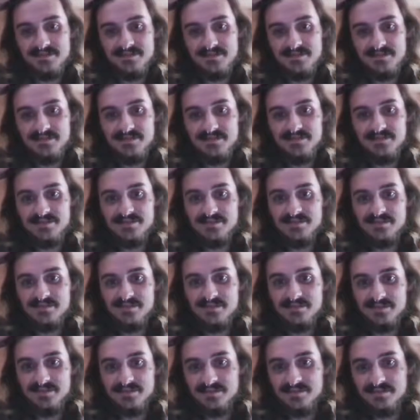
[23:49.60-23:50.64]

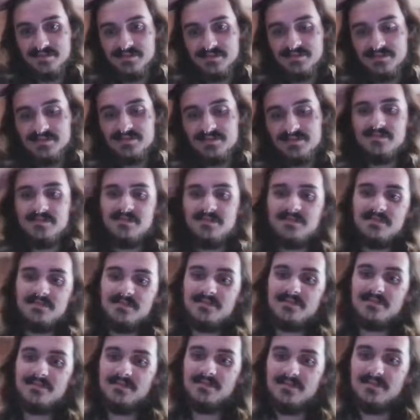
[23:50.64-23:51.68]

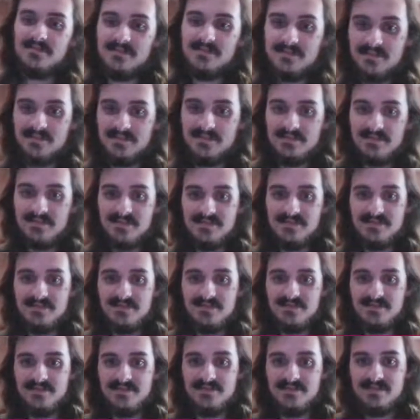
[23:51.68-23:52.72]

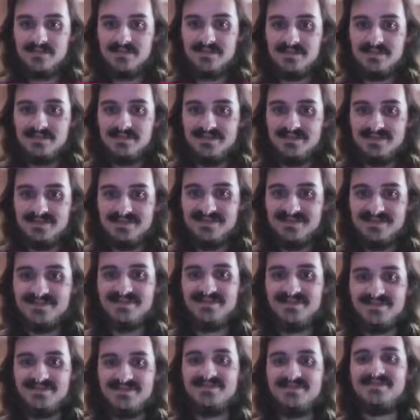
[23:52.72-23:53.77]

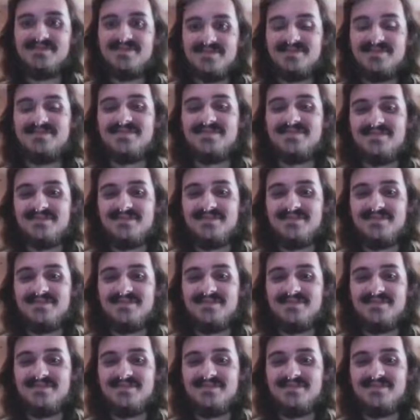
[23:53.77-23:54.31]
The person shown says nothing.